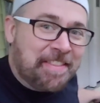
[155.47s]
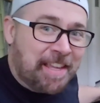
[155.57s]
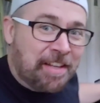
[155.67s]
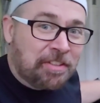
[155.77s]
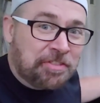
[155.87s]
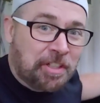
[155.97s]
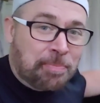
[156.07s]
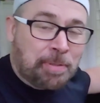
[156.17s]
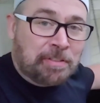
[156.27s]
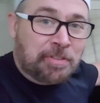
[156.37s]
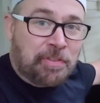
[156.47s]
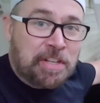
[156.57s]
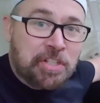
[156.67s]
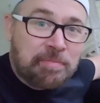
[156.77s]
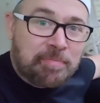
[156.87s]
they are
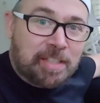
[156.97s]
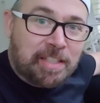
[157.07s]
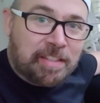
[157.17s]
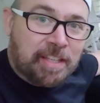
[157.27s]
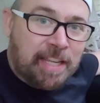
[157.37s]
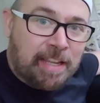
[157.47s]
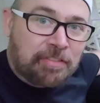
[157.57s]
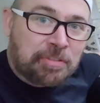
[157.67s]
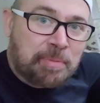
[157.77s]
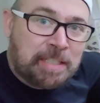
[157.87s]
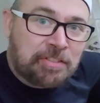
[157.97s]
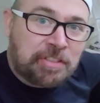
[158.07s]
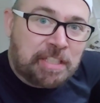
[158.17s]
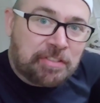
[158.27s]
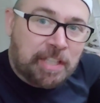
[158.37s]
self-preservation. They have some
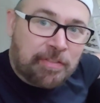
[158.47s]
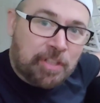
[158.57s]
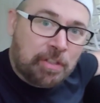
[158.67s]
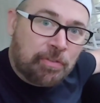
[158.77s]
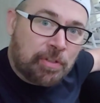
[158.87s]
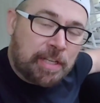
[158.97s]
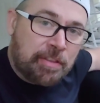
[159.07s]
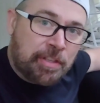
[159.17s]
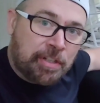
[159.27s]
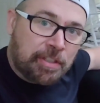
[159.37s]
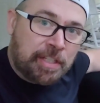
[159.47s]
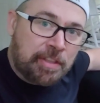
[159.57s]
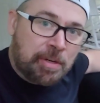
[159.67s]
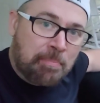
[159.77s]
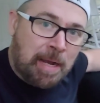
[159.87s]
instincts left over in
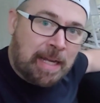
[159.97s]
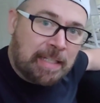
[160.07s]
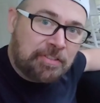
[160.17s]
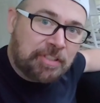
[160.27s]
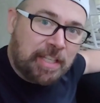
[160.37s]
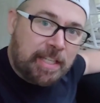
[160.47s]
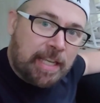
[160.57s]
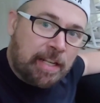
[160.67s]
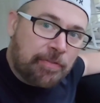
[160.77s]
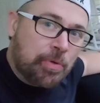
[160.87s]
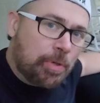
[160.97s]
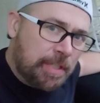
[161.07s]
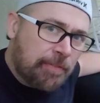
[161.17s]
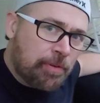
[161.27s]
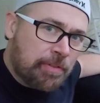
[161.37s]
their minds. And if you are
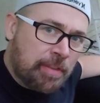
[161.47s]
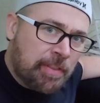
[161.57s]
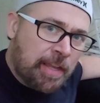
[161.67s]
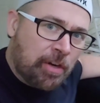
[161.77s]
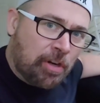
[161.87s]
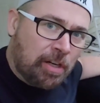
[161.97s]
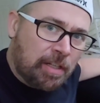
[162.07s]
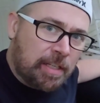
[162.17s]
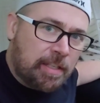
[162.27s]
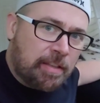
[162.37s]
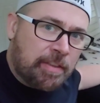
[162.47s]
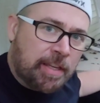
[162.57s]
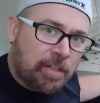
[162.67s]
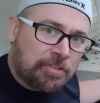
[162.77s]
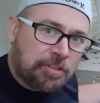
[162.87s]
different than they are,
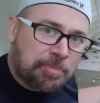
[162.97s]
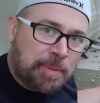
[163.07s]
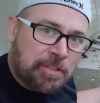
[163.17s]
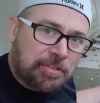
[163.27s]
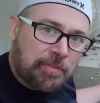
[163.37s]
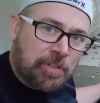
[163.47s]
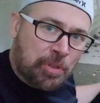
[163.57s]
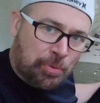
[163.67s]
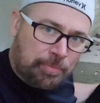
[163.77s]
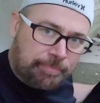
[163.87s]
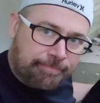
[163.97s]
they are suspicious of you,